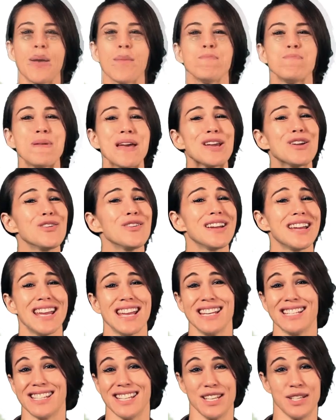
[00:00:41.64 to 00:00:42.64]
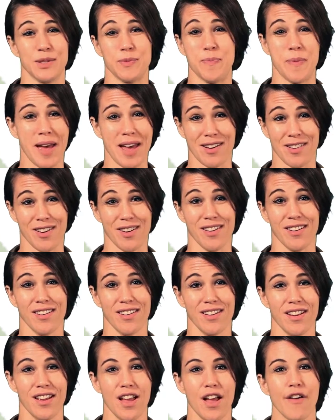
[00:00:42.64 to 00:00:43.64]
Bigger isn't better.
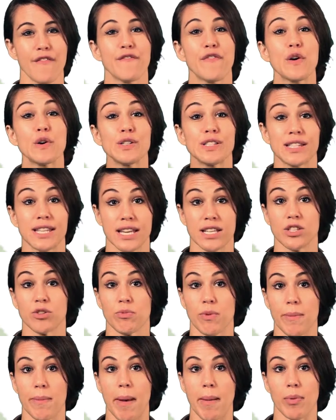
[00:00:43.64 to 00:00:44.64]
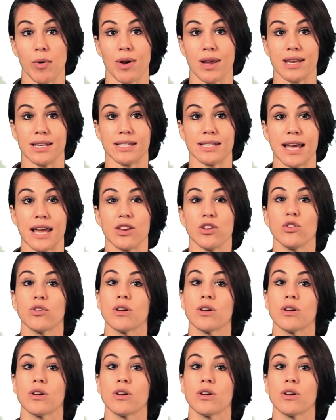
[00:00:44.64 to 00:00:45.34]
First thing to remember is that you're